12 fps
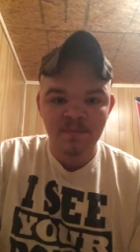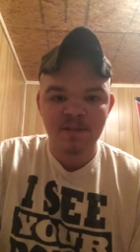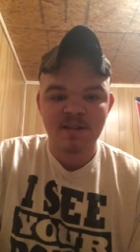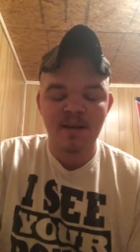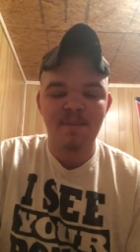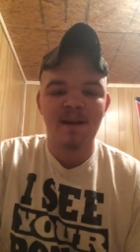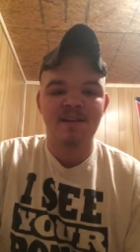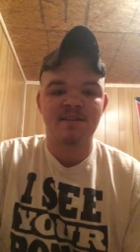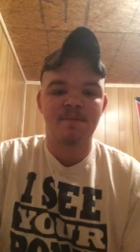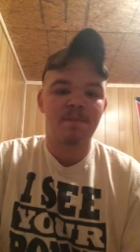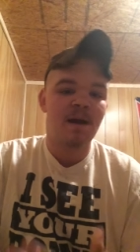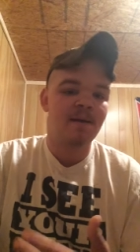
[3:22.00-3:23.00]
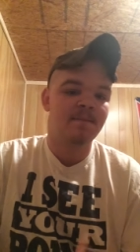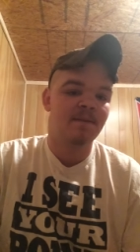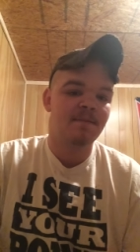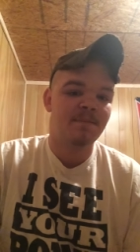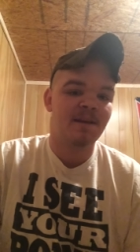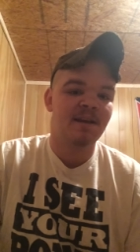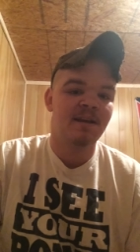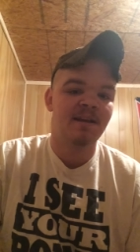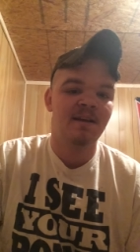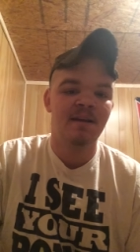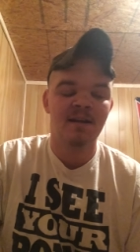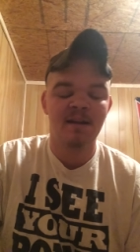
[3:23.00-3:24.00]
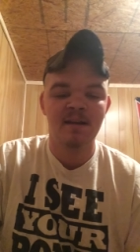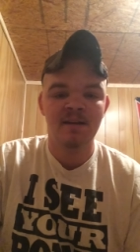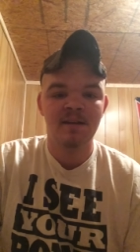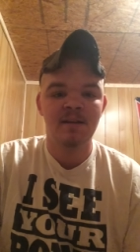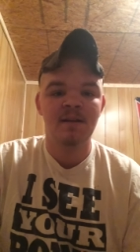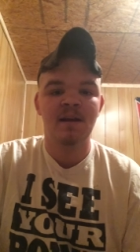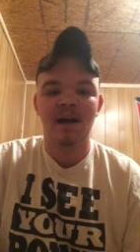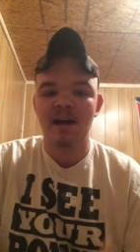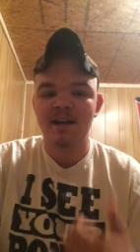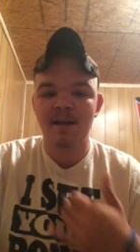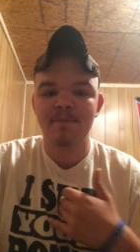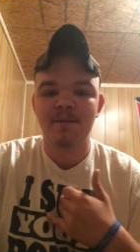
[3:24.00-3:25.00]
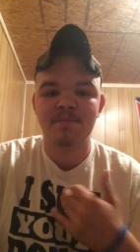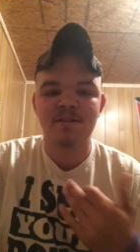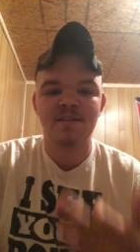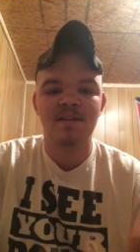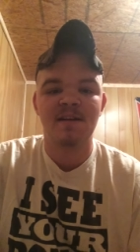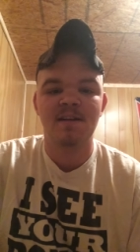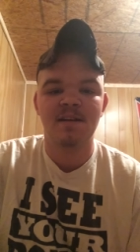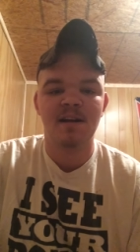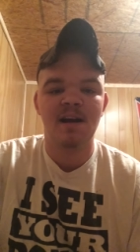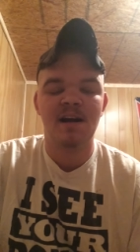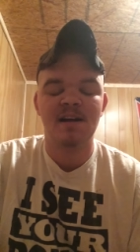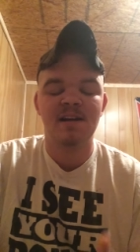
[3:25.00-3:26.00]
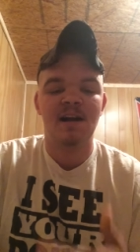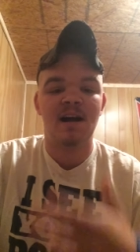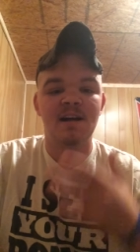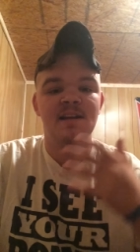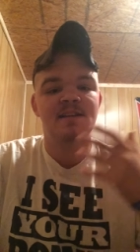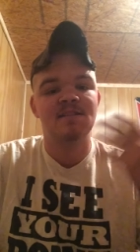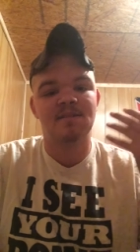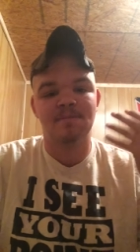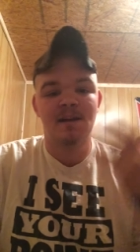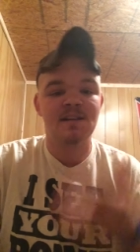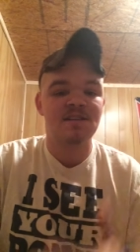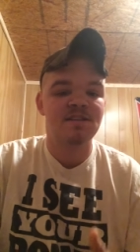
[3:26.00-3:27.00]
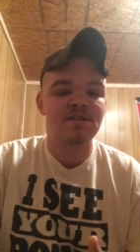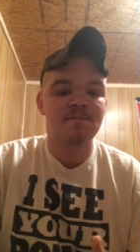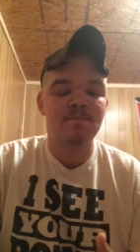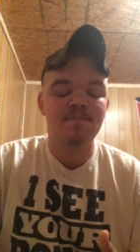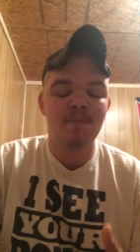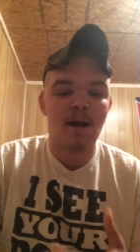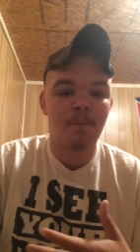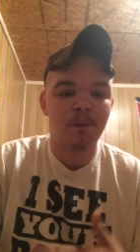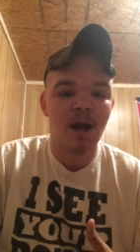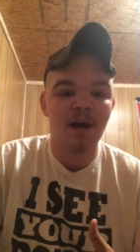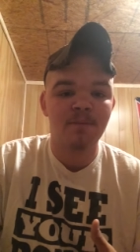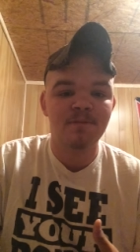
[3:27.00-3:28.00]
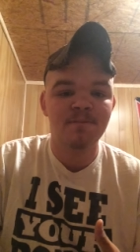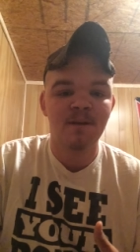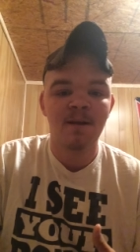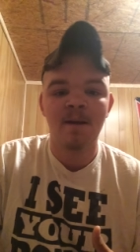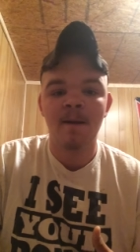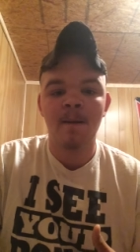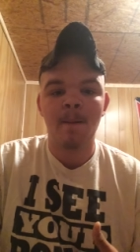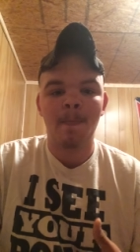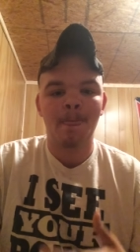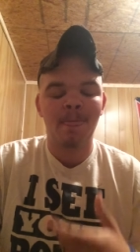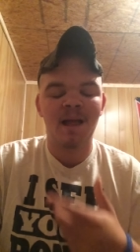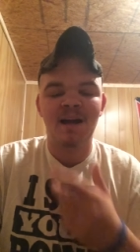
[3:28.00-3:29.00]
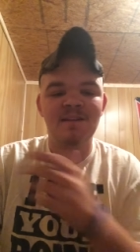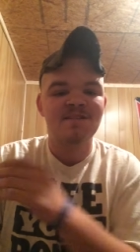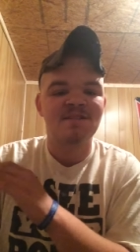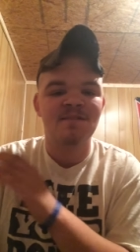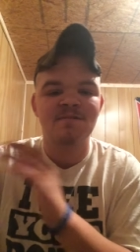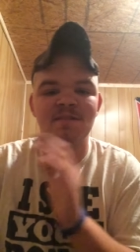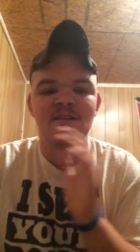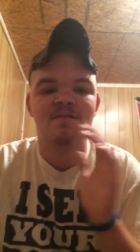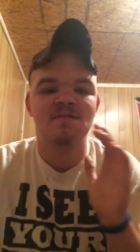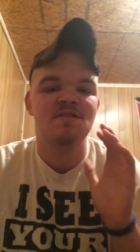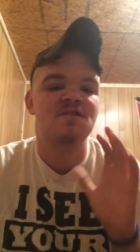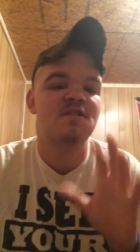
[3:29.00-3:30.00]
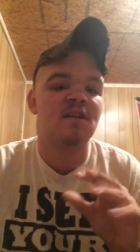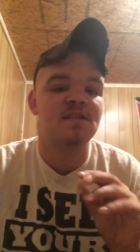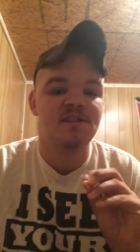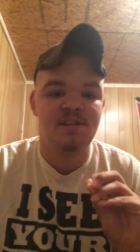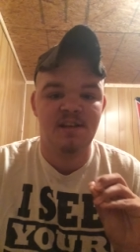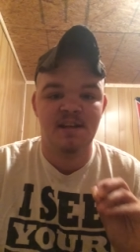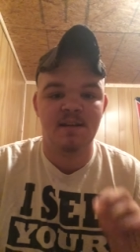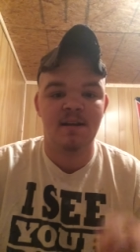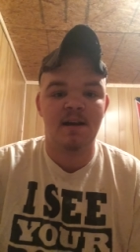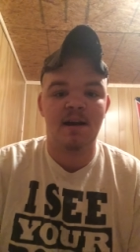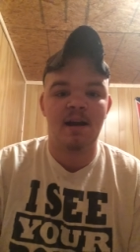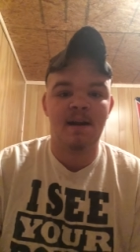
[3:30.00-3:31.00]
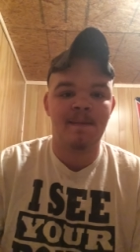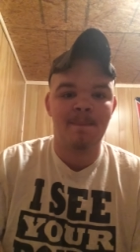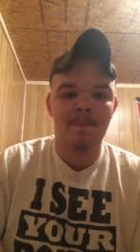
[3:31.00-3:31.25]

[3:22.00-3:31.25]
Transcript: Somebody has a problem with me. I come up to their, I, I either message them my problem I just don't go start shit, alright?